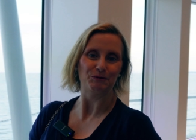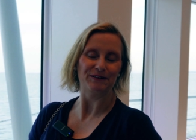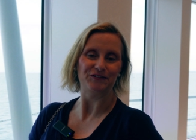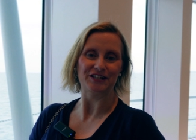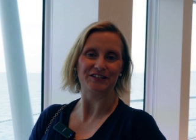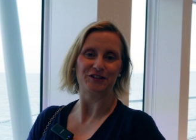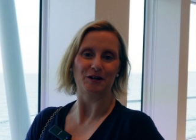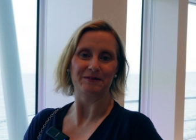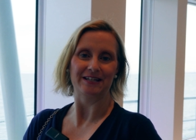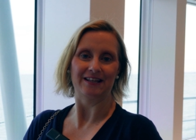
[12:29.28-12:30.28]
So we've just
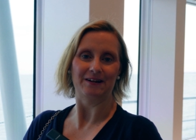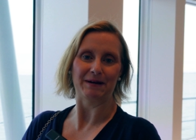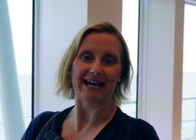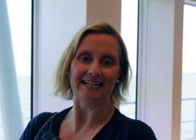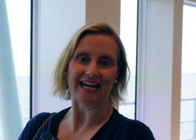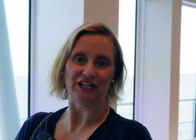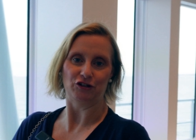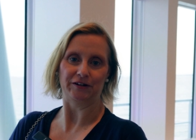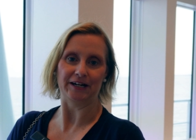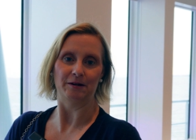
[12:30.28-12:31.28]
stopped in the main
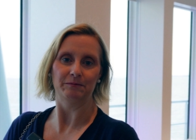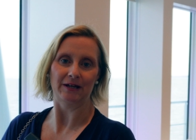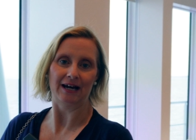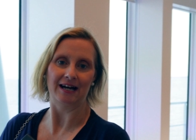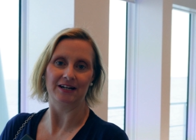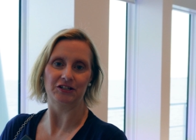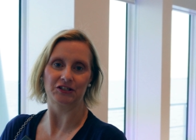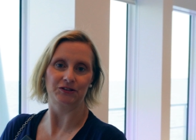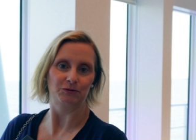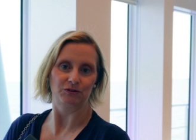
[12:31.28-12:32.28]
atrium, uh,
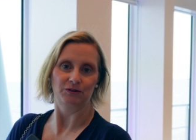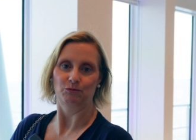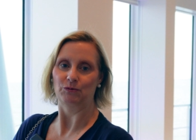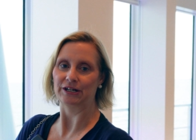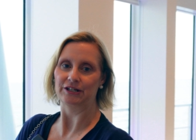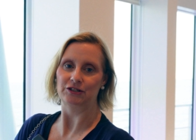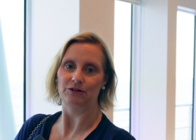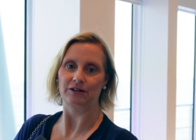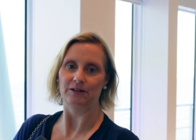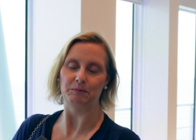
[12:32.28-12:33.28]
just wanted to
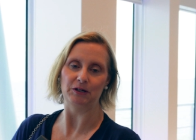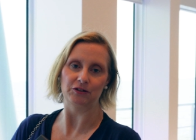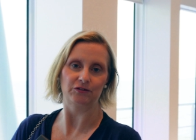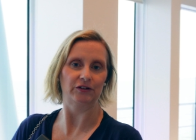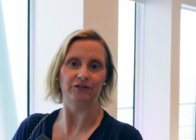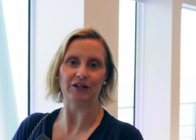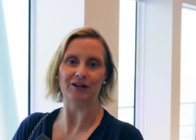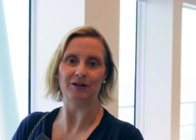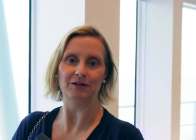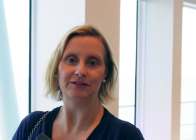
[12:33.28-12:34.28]
look at the beautiful
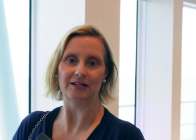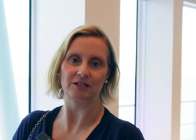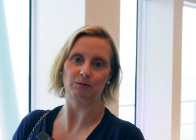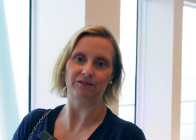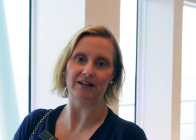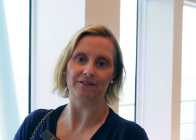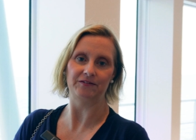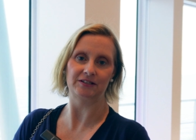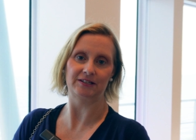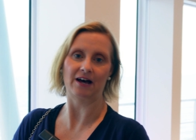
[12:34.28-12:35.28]
views as we've
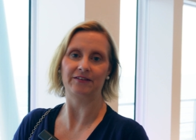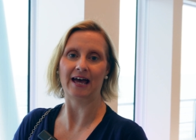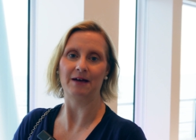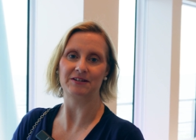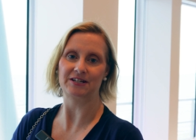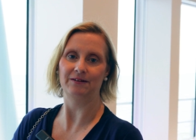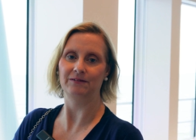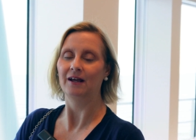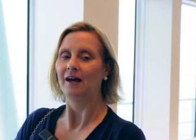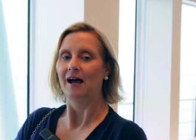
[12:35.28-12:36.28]
left
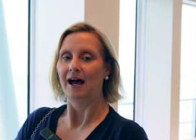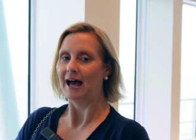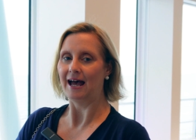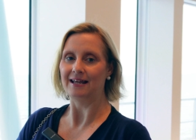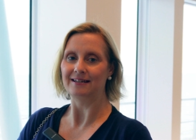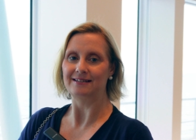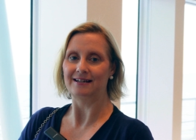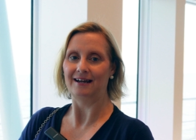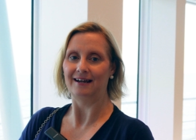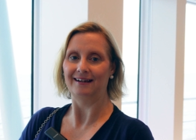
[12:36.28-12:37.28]
Southampton. And
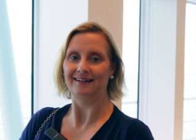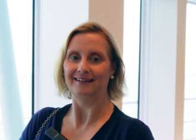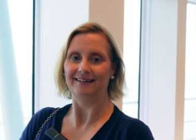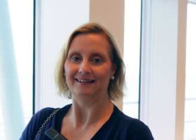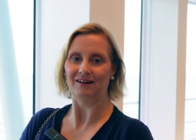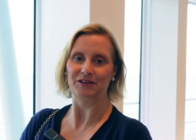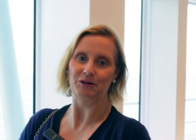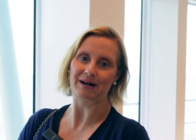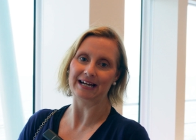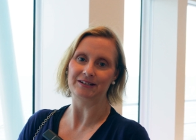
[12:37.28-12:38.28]
uh, on
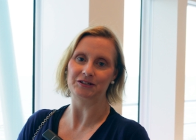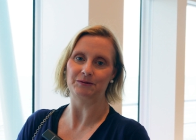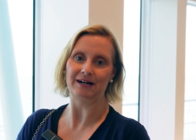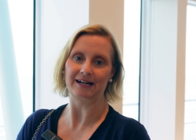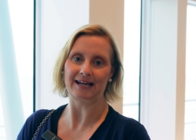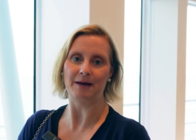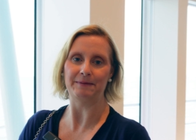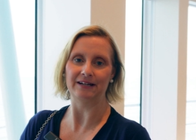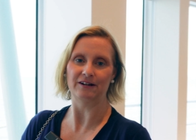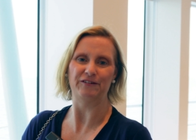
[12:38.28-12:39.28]
the way to our
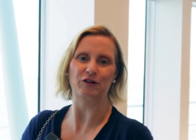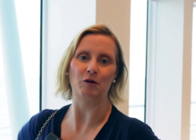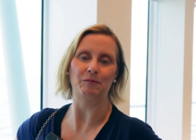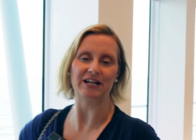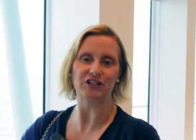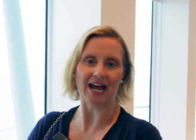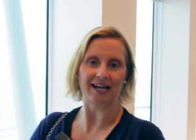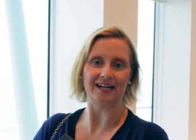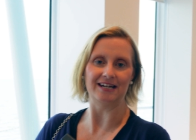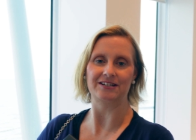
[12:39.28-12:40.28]
cabin, I forgot my
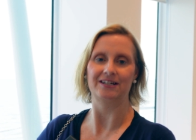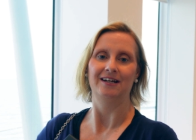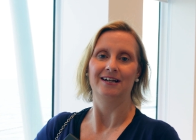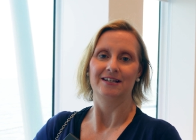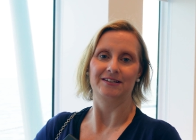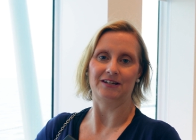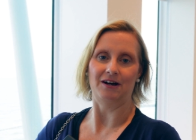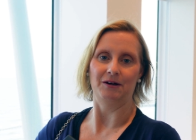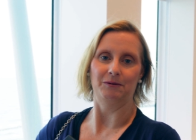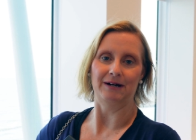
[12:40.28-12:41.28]
jacket. So
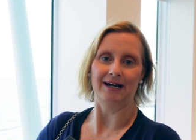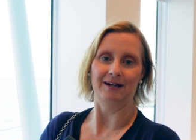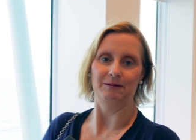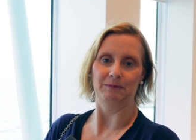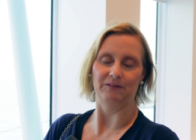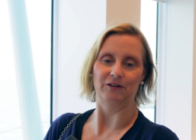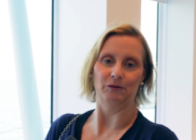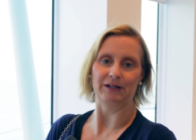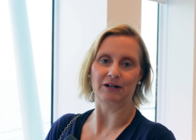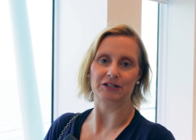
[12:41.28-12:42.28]
uh,
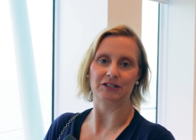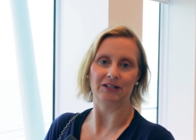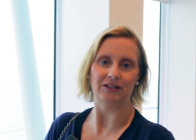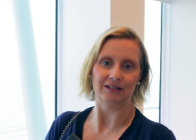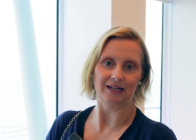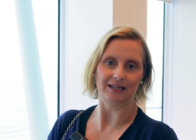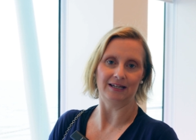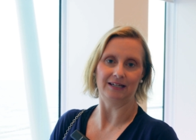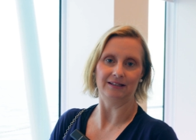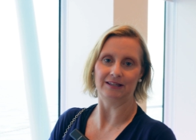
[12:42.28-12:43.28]
before we go to
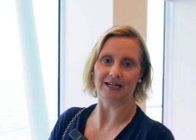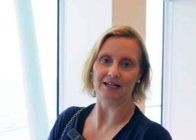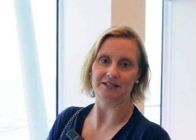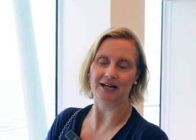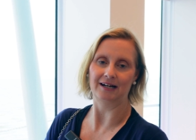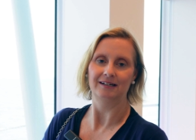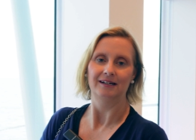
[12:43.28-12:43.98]
the theatre,